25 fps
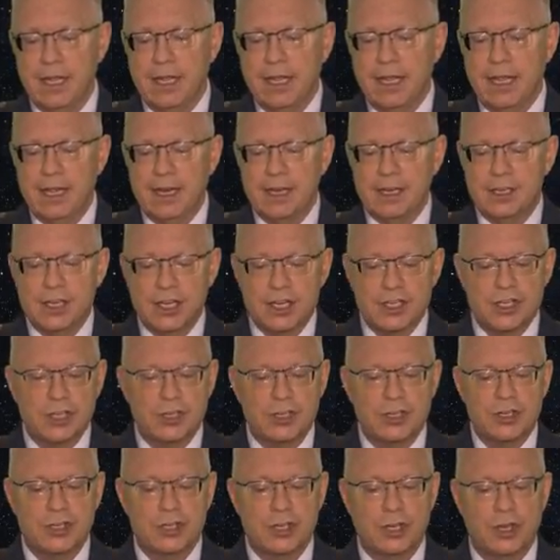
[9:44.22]
In addition
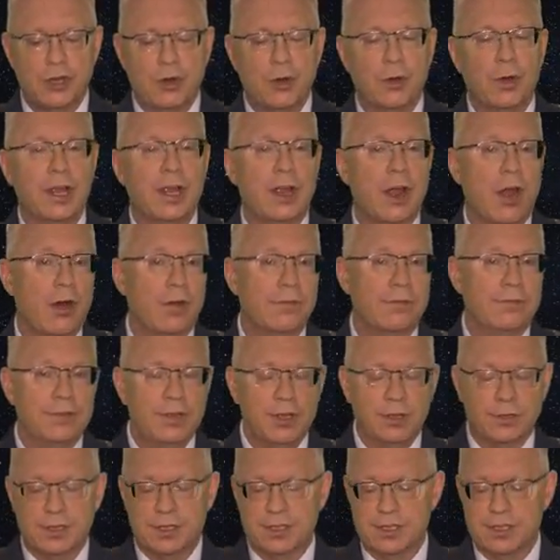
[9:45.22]
to securing our
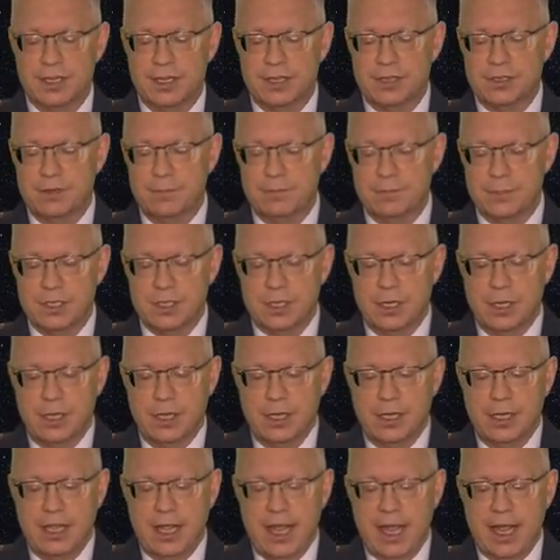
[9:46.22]
fielded systems,
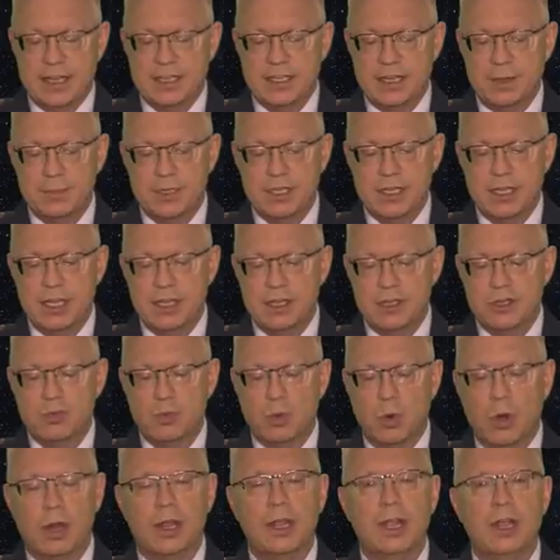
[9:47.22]
SMC is
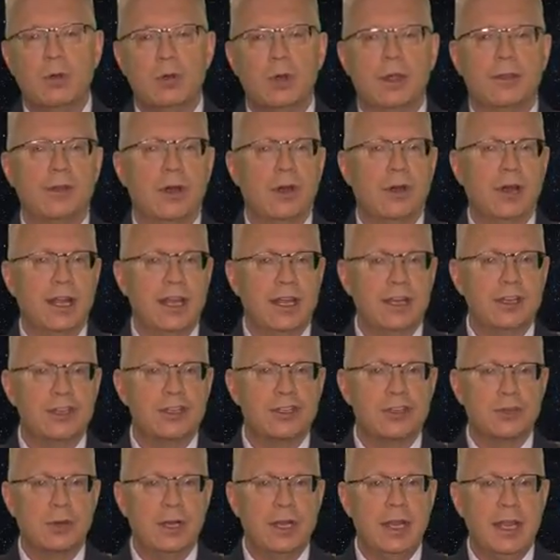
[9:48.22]
working with our
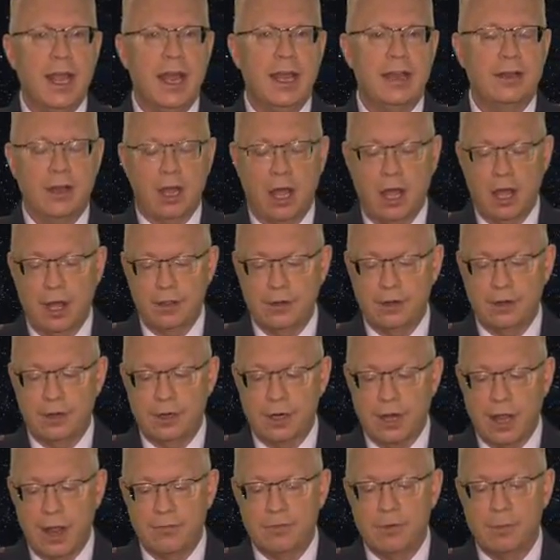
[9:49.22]
industry and other
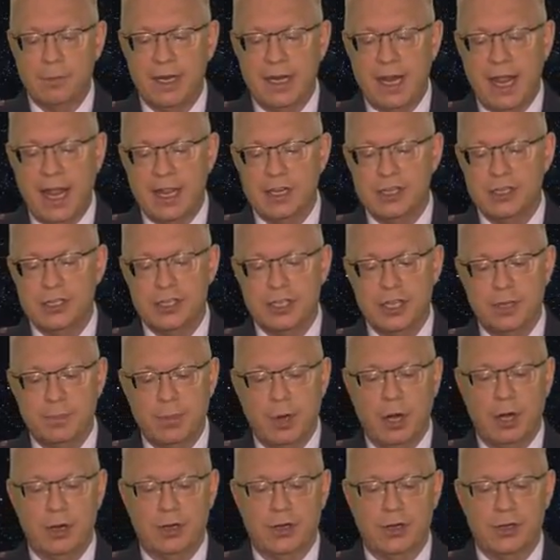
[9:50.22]
government agency
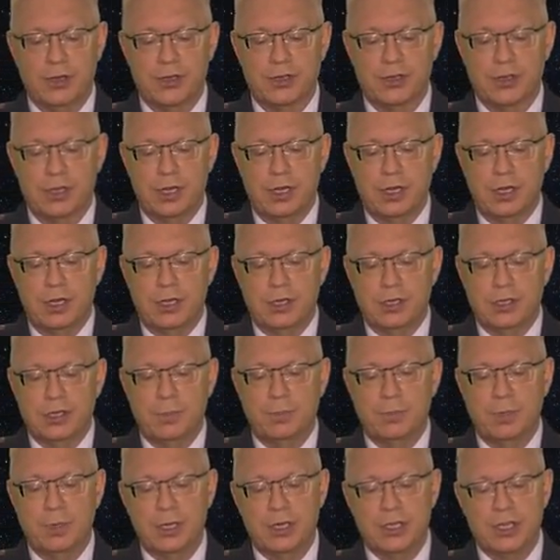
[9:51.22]
partners to
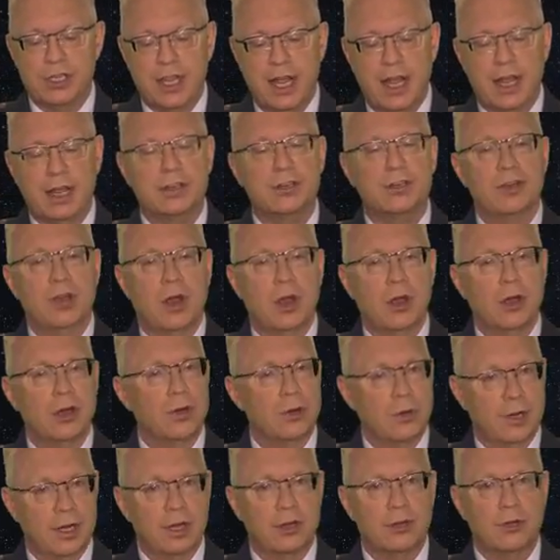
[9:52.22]
protect our
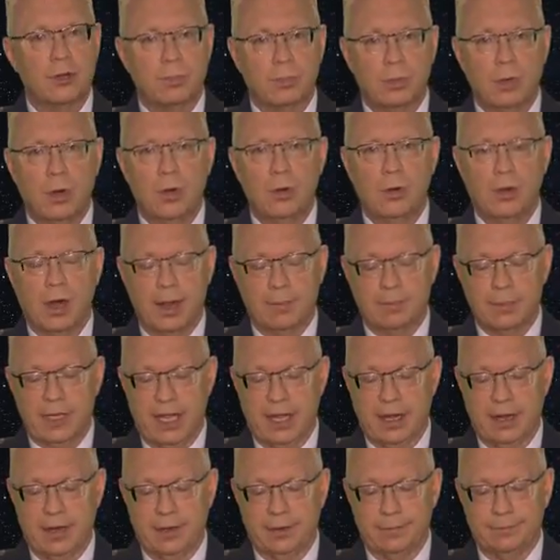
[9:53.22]
critical program
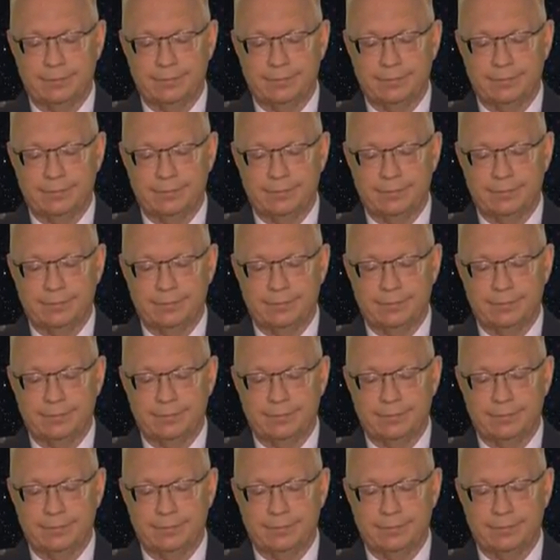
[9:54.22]
data.